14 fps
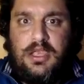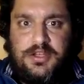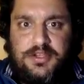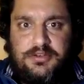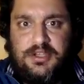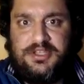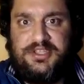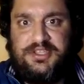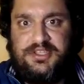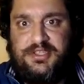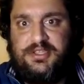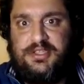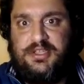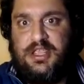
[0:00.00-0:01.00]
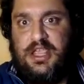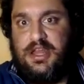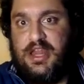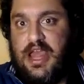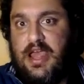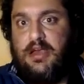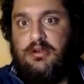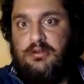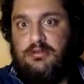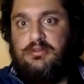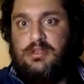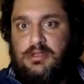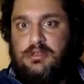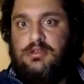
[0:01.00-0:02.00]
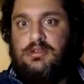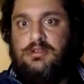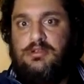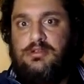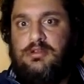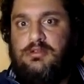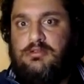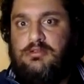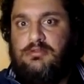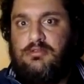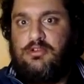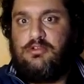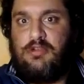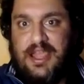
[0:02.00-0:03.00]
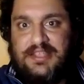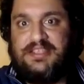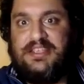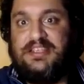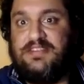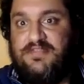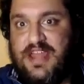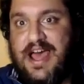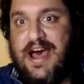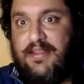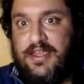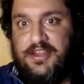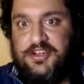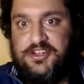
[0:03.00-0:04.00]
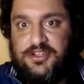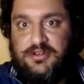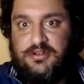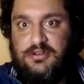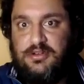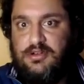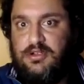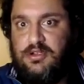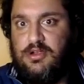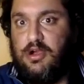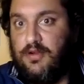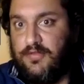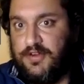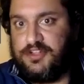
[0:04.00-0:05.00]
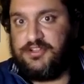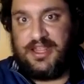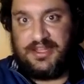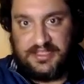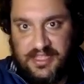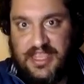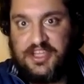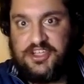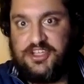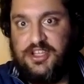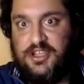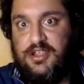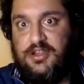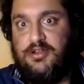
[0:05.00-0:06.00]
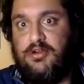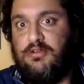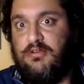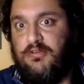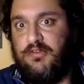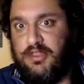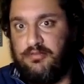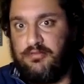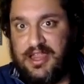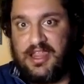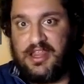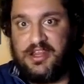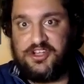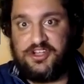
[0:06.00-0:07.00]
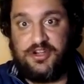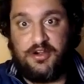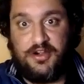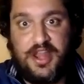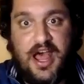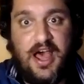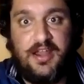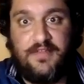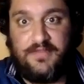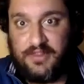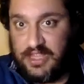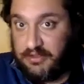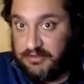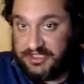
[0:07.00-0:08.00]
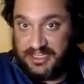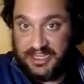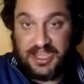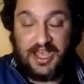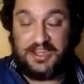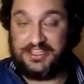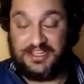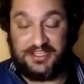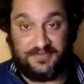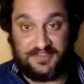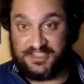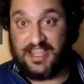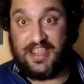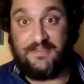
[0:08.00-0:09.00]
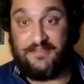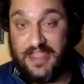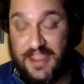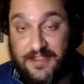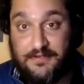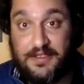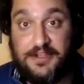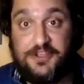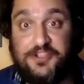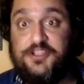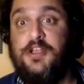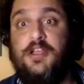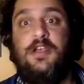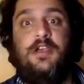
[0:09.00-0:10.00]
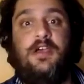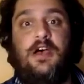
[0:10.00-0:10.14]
interests in how crises of knowledge over translation or over the recognition or not of the linguistic content of sign language,